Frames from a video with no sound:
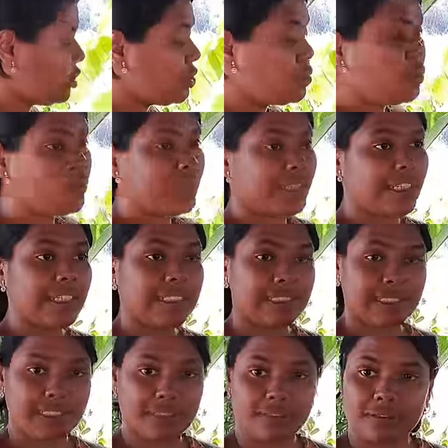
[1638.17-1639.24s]
to do
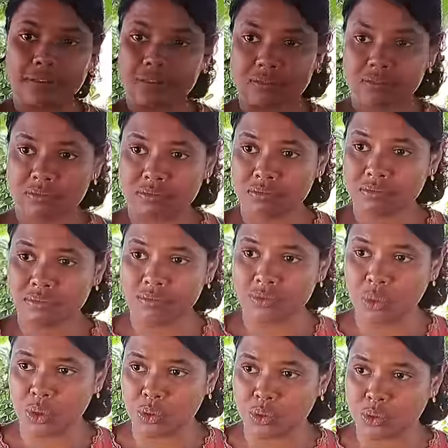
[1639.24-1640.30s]
things.
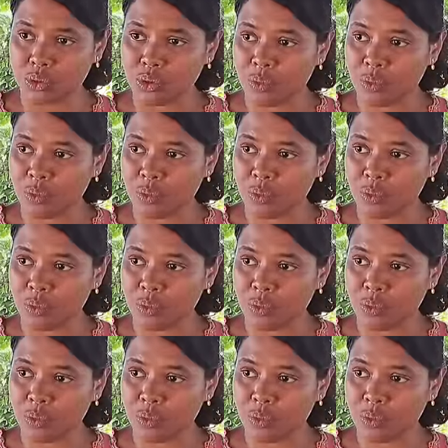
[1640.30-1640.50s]
No.